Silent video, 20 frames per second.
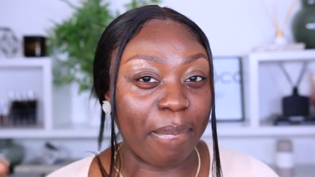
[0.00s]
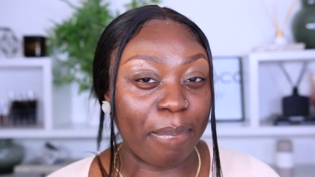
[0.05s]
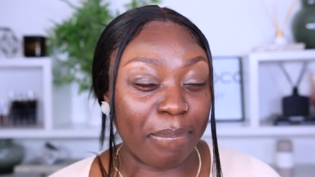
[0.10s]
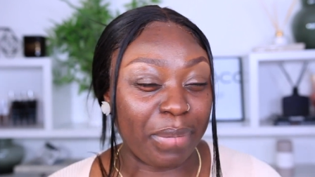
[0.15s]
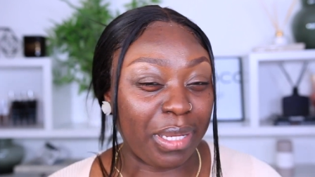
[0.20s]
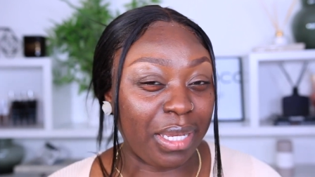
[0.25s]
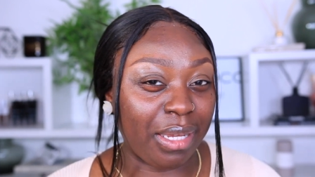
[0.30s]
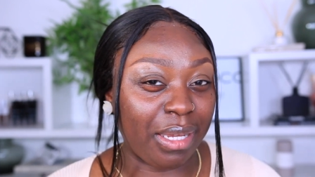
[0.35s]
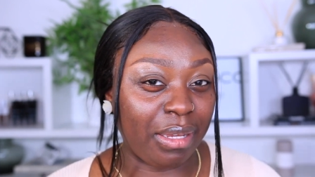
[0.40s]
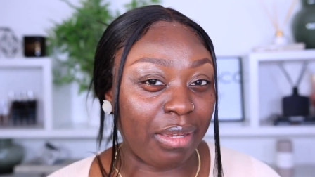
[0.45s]

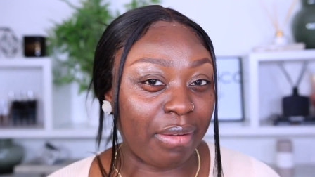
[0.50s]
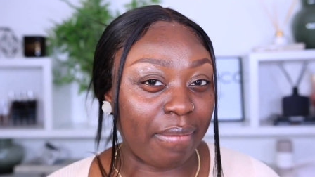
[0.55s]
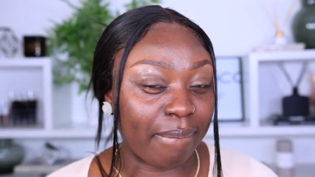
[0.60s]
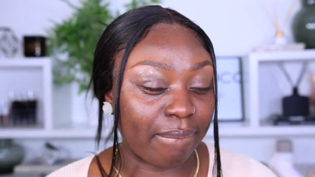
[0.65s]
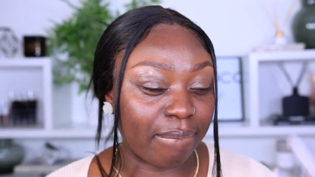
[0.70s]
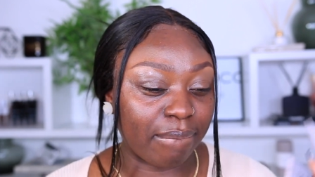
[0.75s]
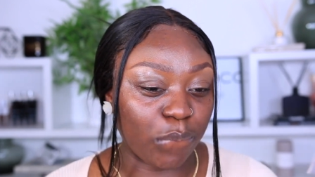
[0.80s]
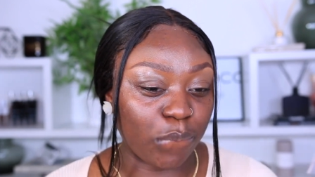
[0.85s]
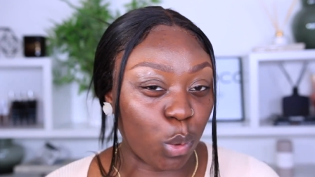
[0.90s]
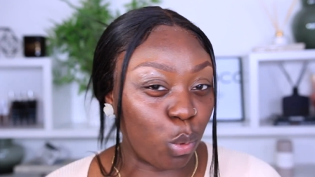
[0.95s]
me
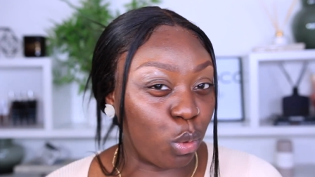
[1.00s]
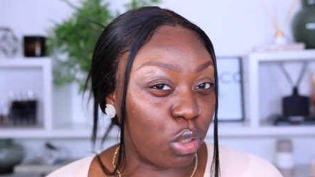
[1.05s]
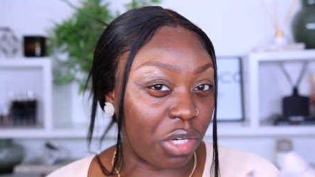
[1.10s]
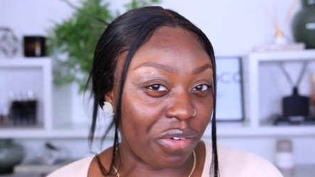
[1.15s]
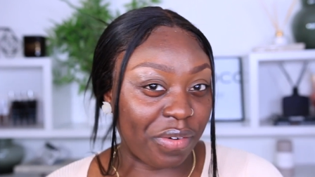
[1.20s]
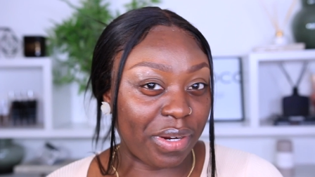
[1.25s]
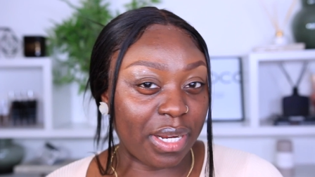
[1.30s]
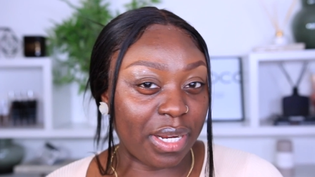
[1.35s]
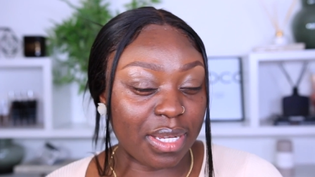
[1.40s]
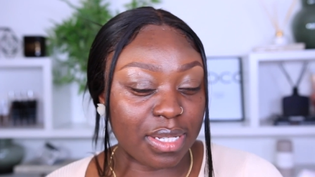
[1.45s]

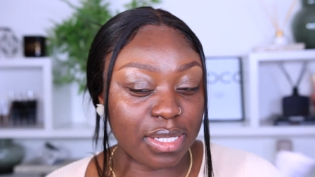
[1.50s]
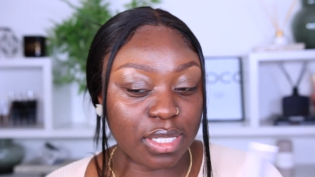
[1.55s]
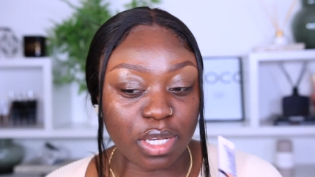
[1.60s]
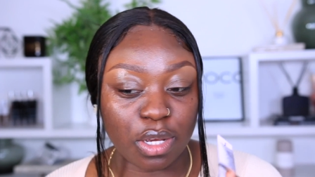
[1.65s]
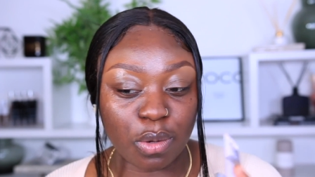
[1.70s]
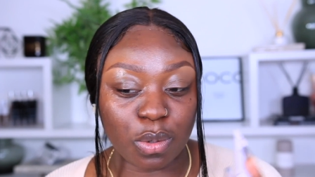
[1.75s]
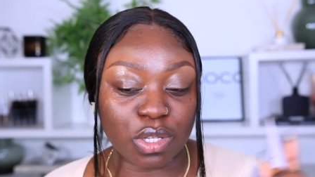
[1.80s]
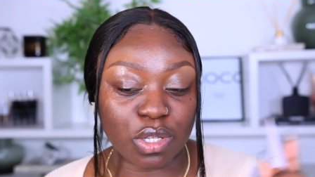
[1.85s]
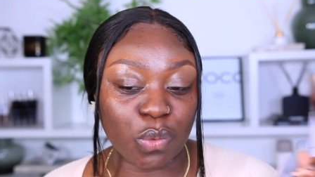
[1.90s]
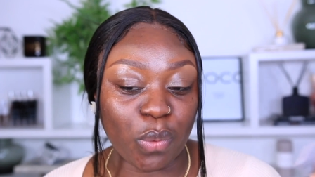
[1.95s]
ordering it so
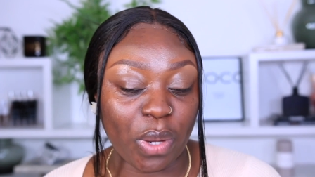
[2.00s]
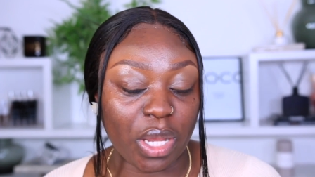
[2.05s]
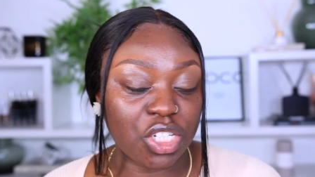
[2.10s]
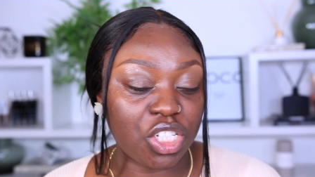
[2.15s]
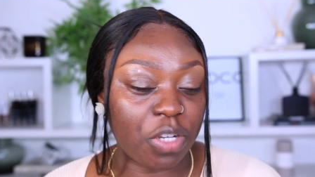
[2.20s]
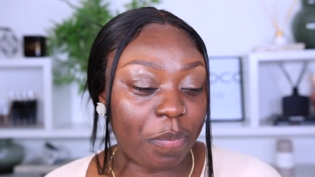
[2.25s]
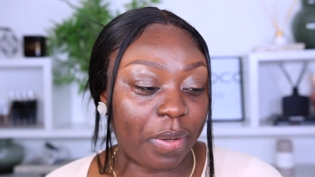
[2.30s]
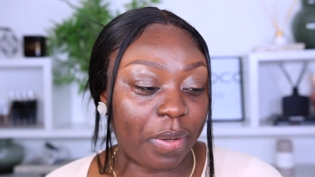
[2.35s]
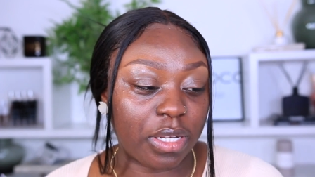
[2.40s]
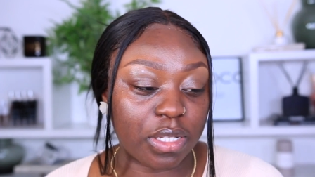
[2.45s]
it was quick
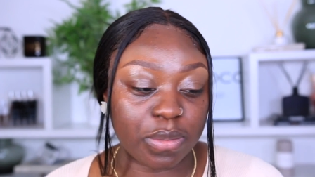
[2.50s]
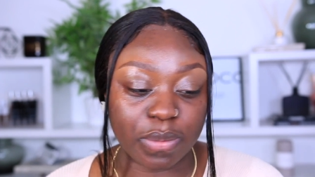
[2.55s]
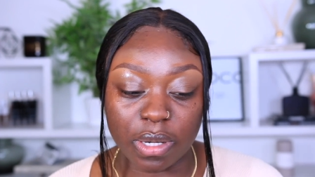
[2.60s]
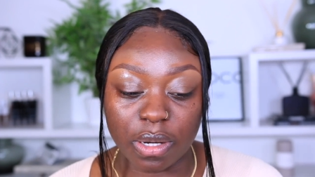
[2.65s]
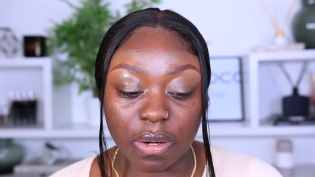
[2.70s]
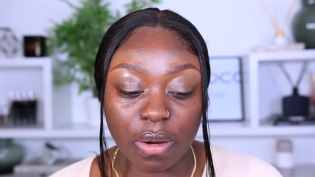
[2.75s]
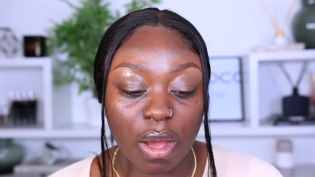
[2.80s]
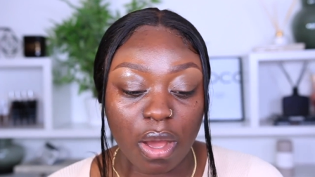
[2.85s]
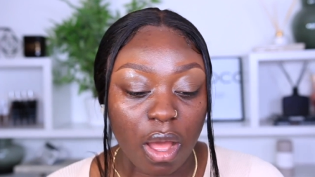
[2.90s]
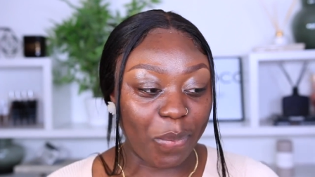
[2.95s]
shipping as
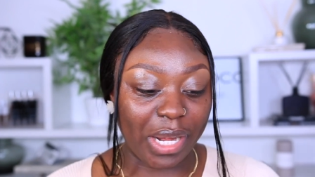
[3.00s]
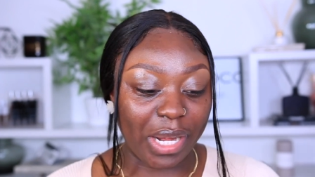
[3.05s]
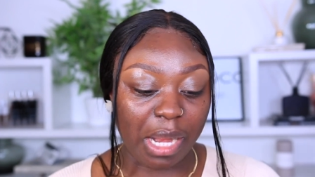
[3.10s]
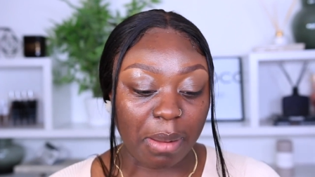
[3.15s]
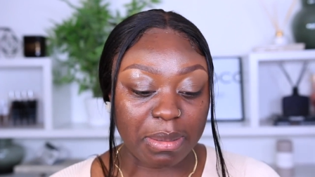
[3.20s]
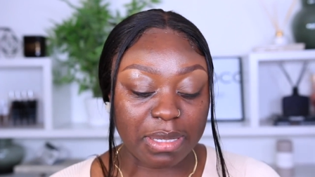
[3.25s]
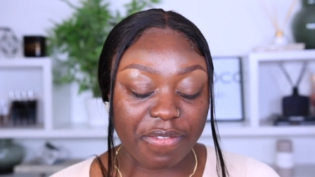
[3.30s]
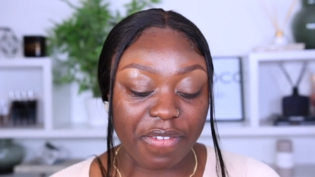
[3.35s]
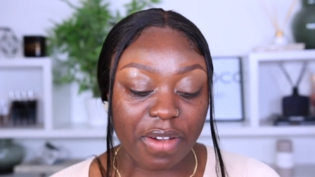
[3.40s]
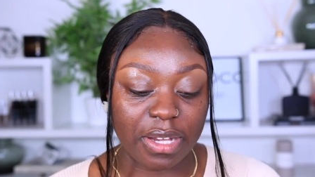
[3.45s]
well when it
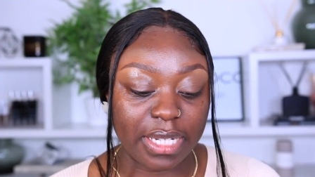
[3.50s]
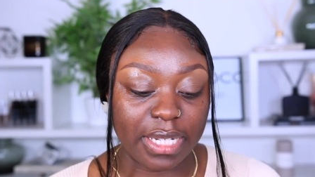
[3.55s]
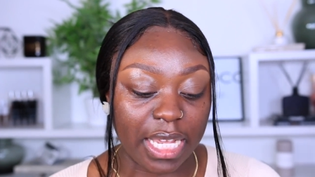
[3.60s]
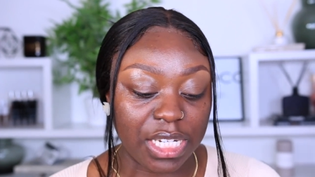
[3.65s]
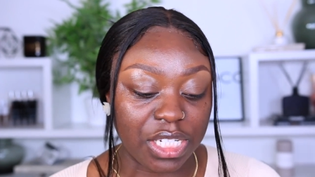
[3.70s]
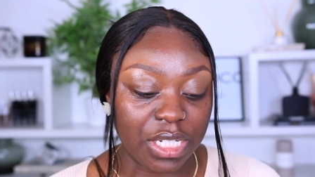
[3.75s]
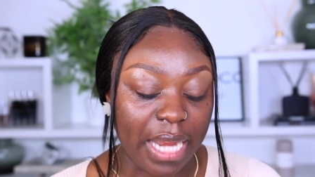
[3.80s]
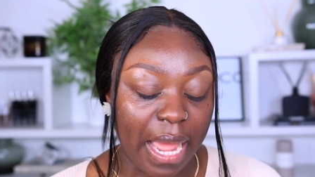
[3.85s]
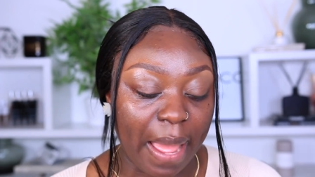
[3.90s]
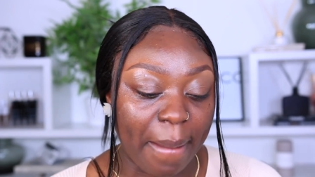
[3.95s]
comes to
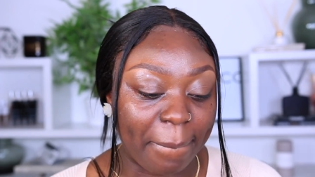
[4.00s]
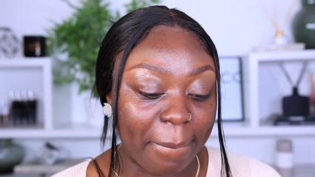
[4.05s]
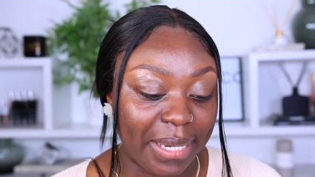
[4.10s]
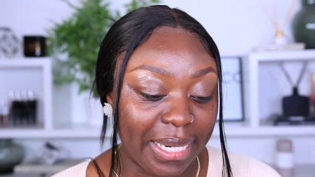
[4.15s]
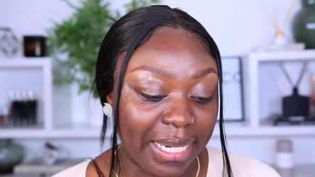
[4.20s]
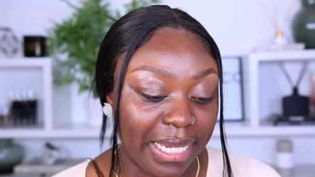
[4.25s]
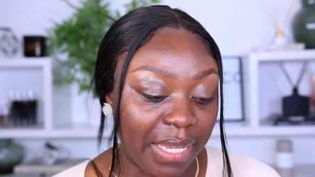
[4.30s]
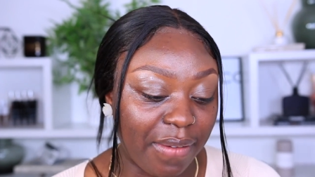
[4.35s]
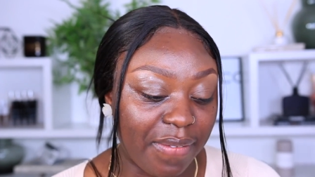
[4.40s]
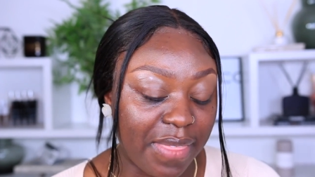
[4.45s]
foundation i
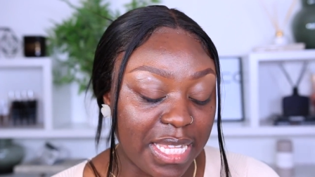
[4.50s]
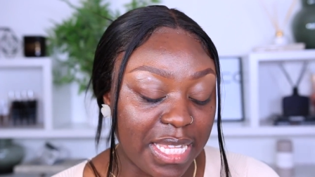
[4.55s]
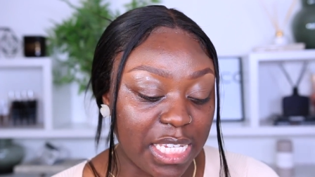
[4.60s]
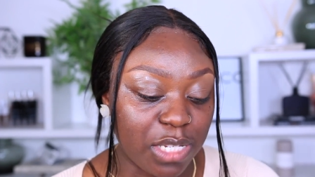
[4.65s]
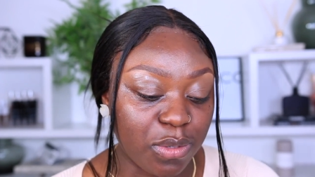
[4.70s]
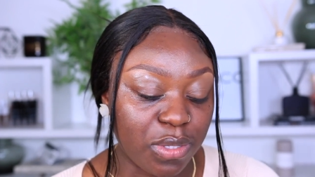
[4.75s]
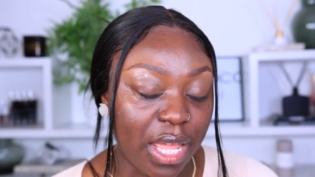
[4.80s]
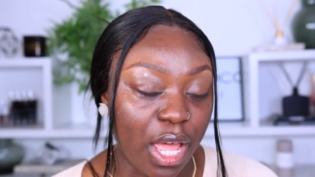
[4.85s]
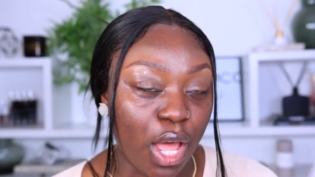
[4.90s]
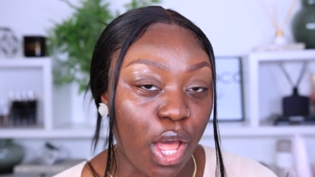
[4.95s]
believe this
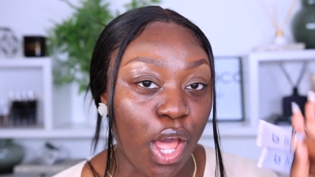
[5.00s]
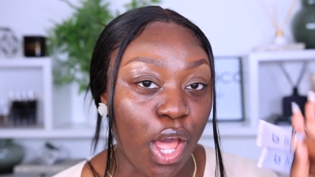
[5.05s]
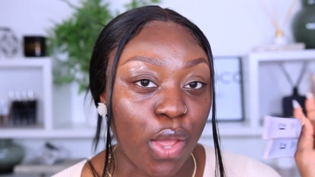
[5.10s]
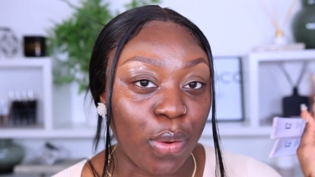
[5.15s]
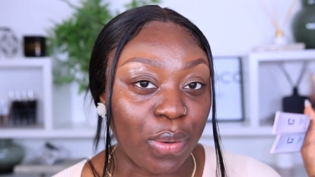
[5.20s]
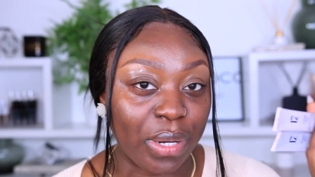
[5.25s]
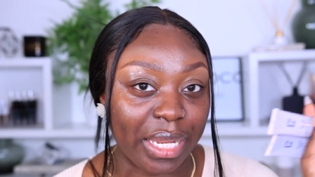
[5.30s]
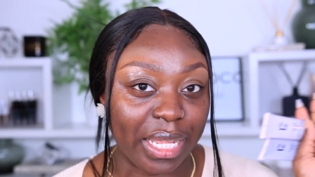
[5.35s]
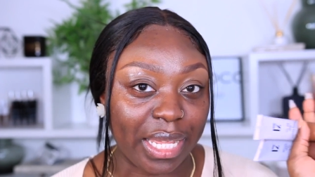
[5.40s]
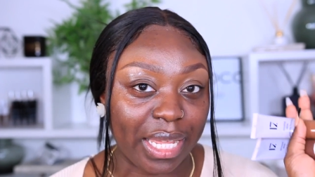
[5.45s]
is the
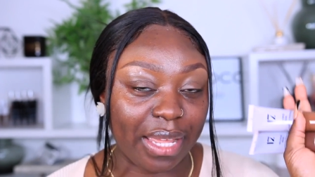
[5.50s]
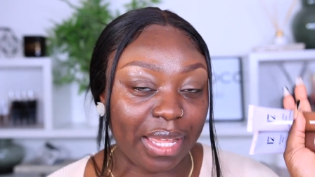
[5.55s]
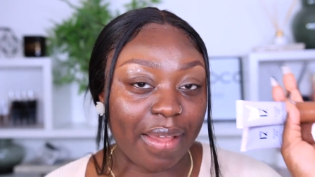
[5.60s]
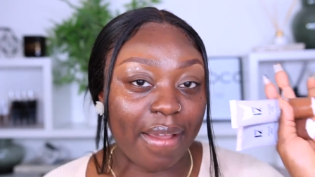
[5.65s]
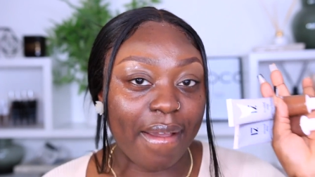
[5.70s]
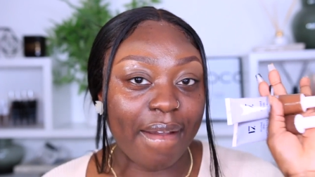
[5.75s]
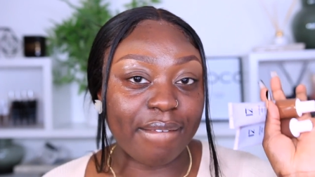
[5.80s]
only